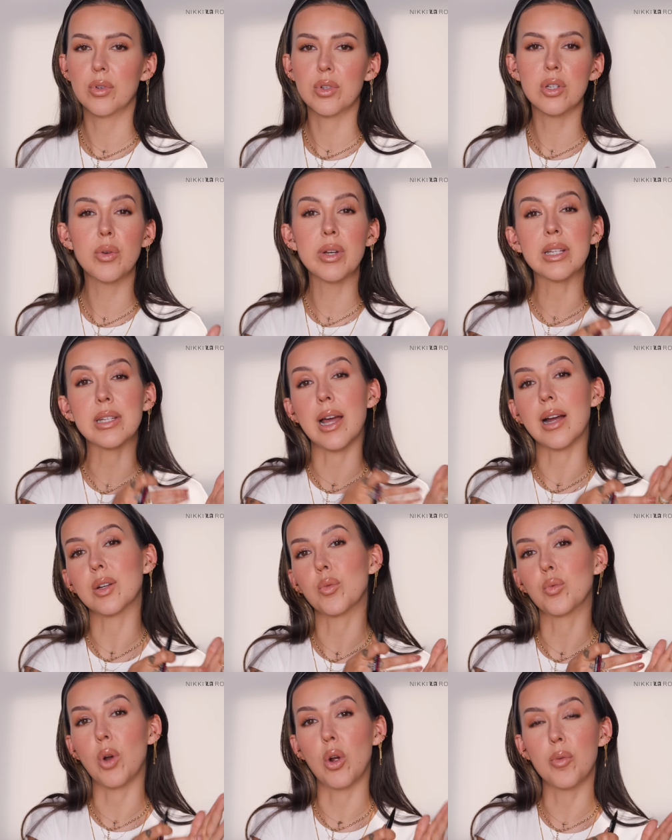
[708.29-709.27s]
There's no exact
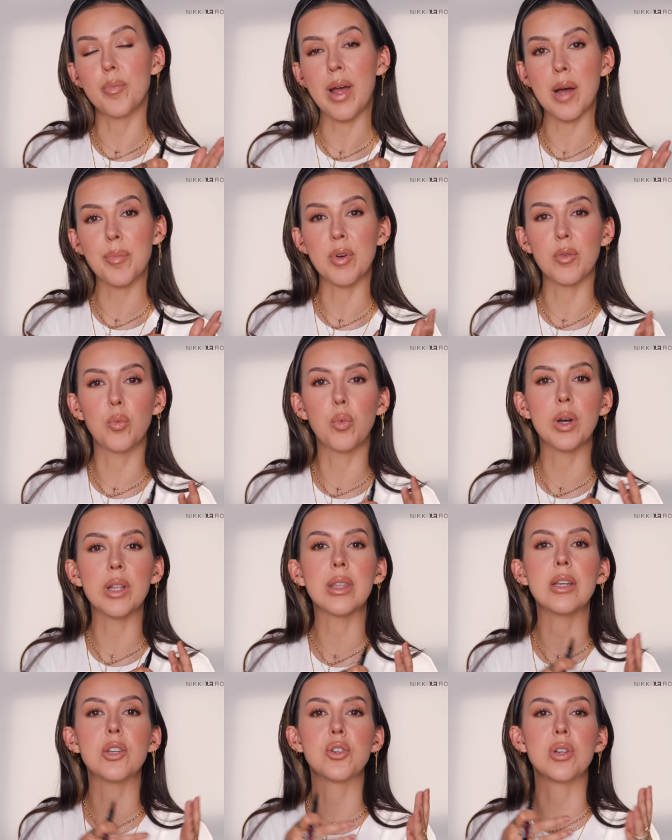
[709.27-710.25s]
roadmap of
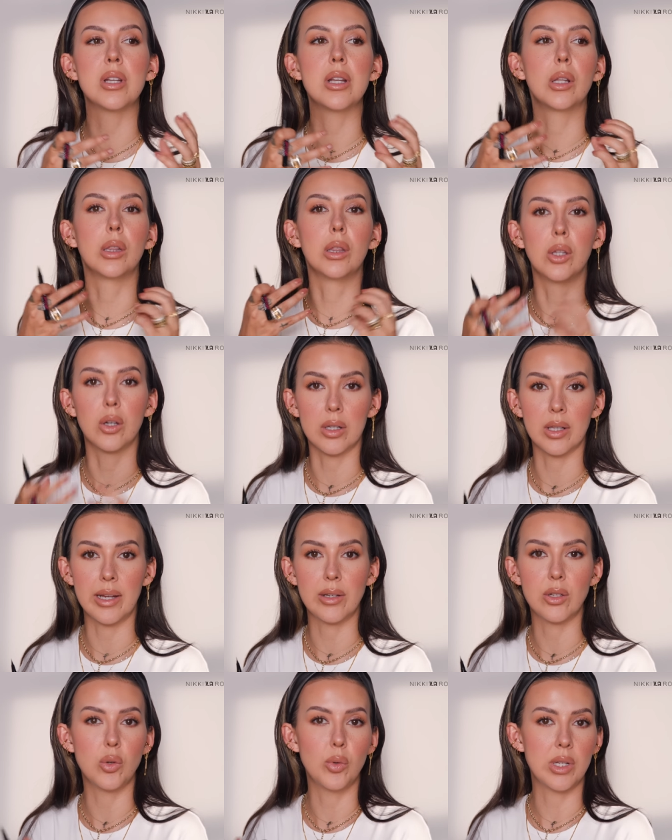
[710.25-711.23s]
what they should look
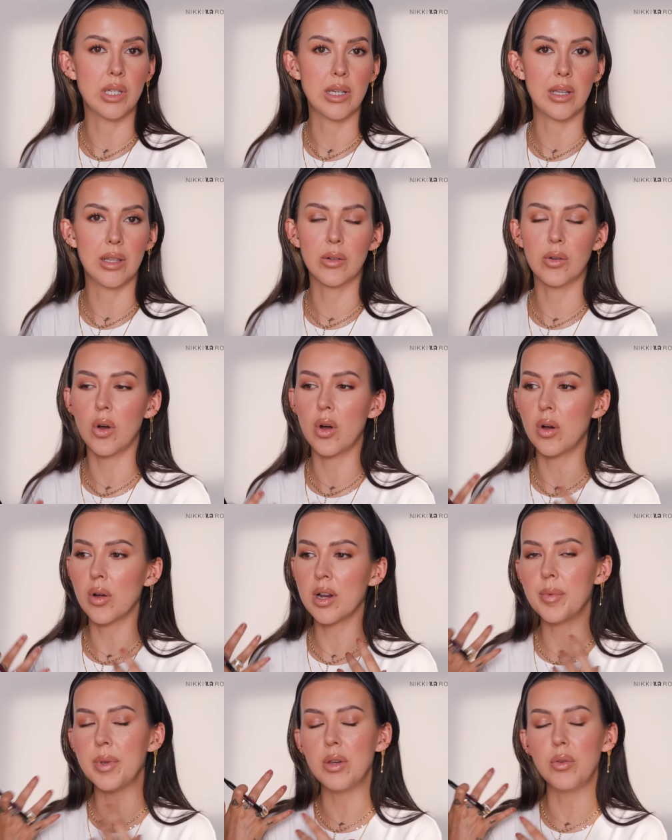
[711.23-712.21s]
like to a T. They're all
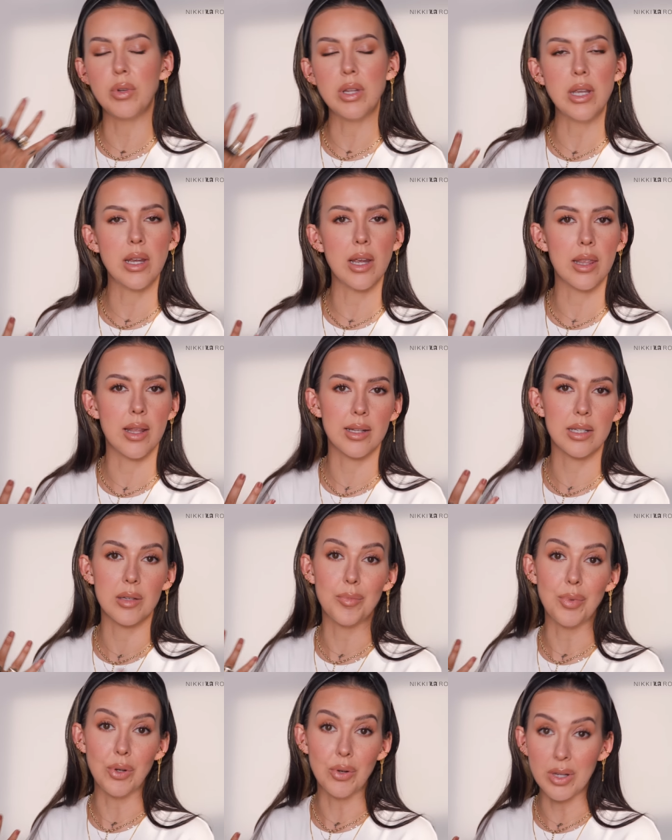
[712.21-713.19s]
going to be unique. And that's the
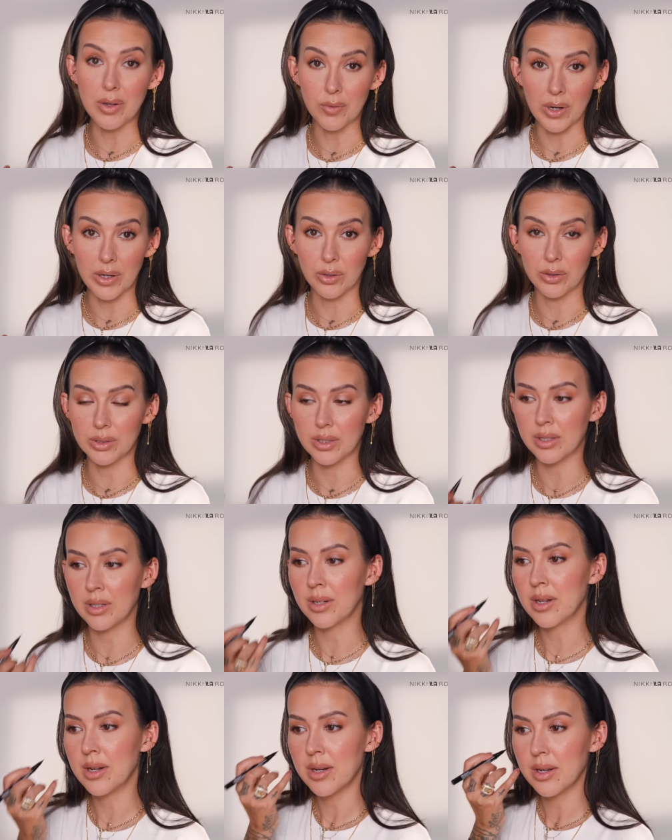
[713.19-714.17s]
beauty of freckles.
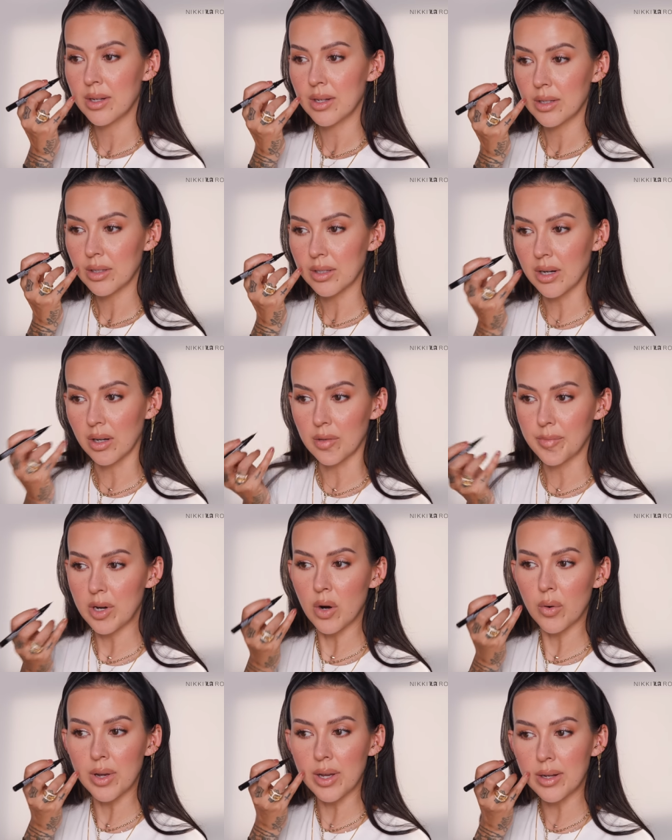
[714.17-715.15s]
So let me
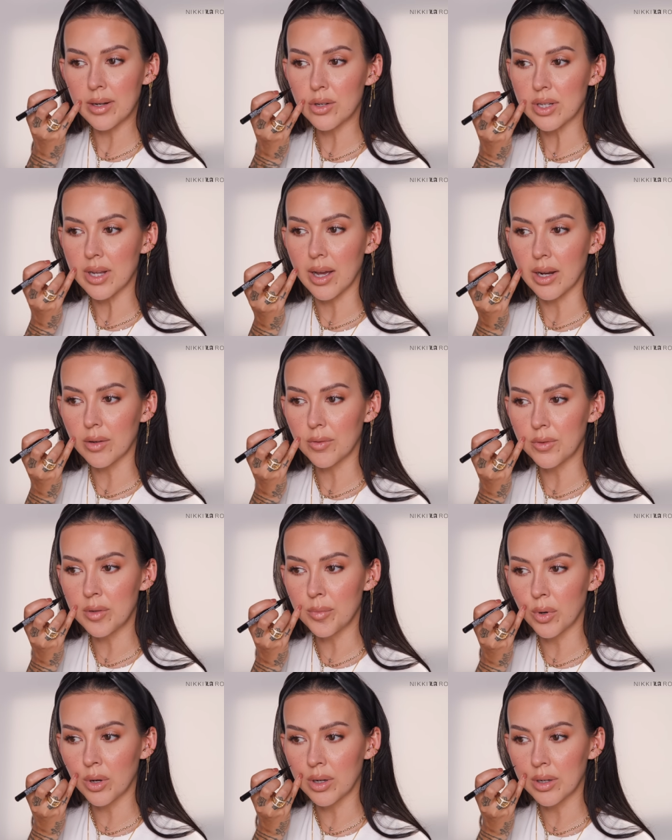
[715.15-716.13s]
go in and just add a
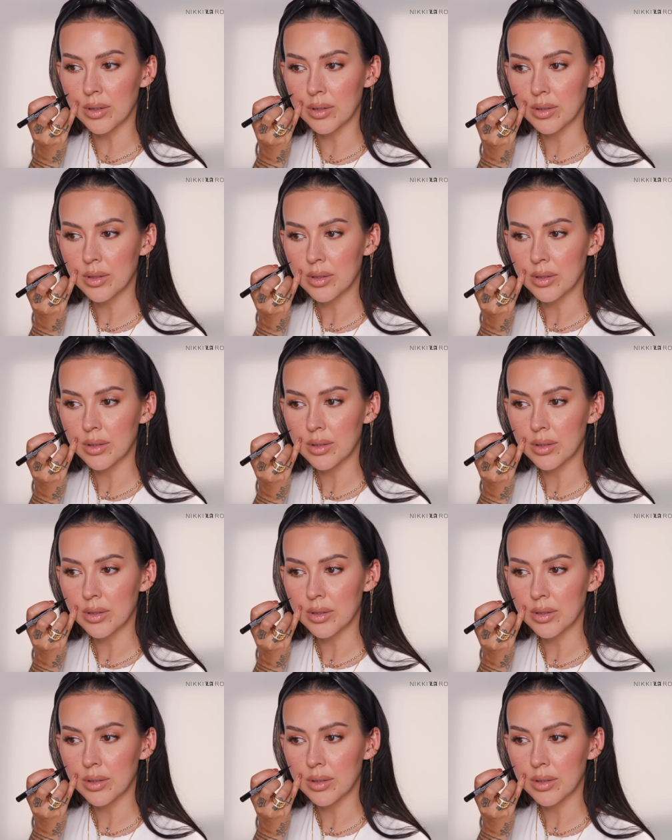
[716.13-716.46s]
few more.